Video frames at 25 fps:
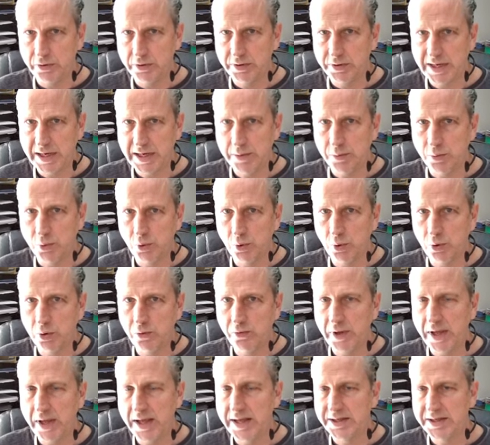same
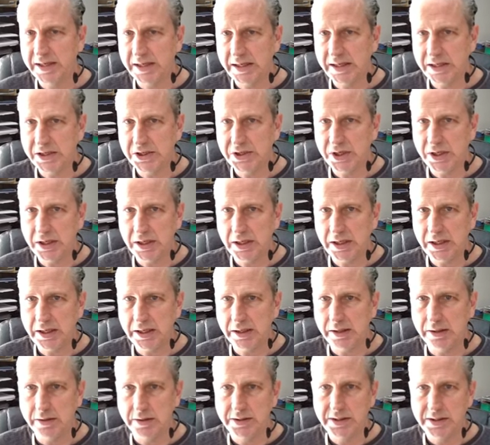rule as he, she,
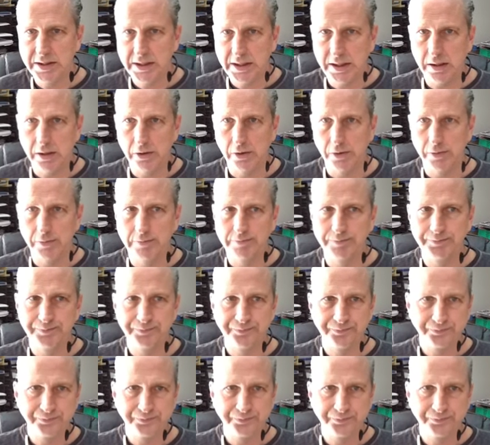it, singular.